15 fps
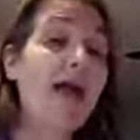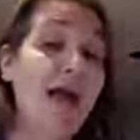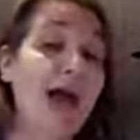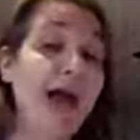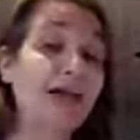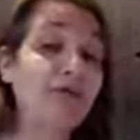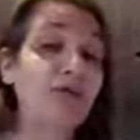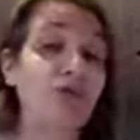I
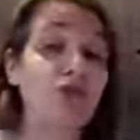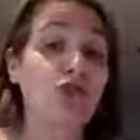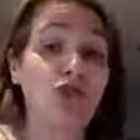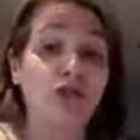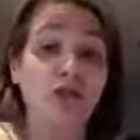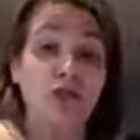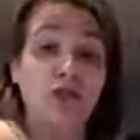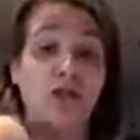
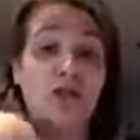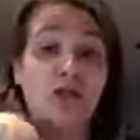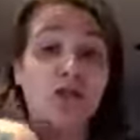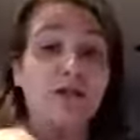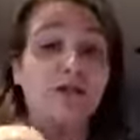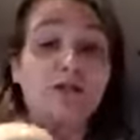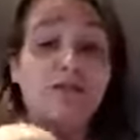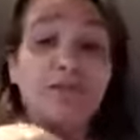match
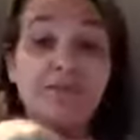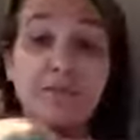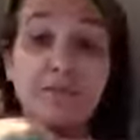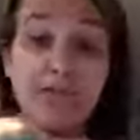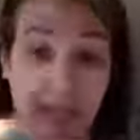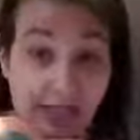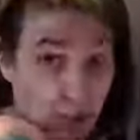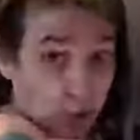
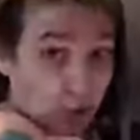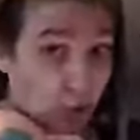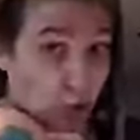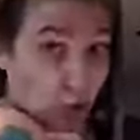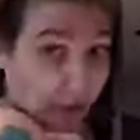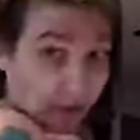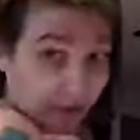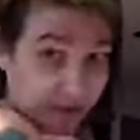my tattoo,
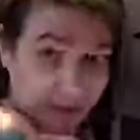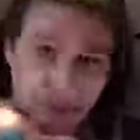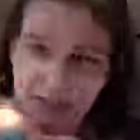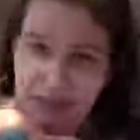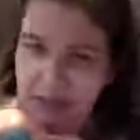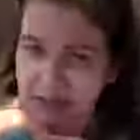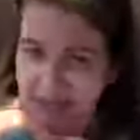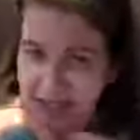sort of. I
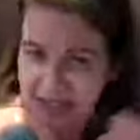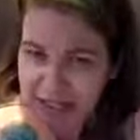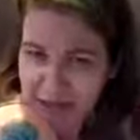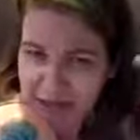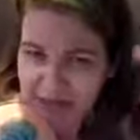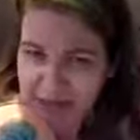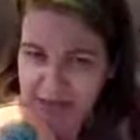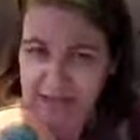mean, it's a
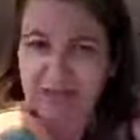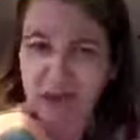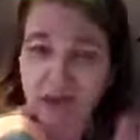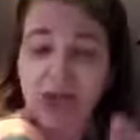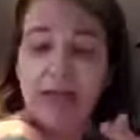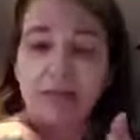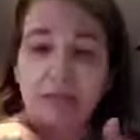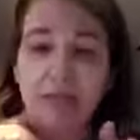little bit of a
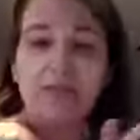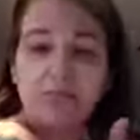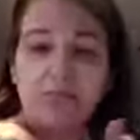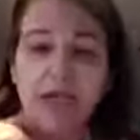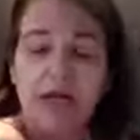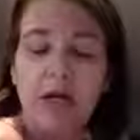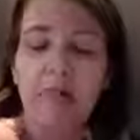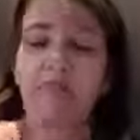different shade, but,
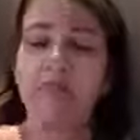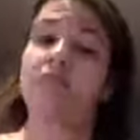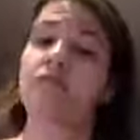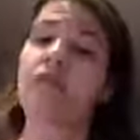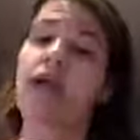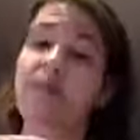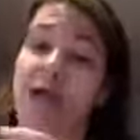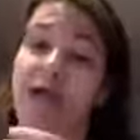
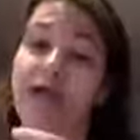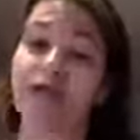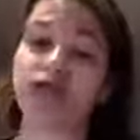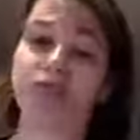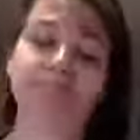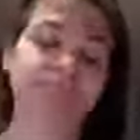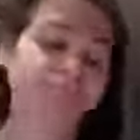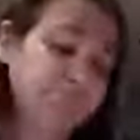I
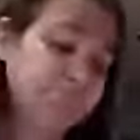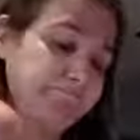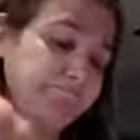match.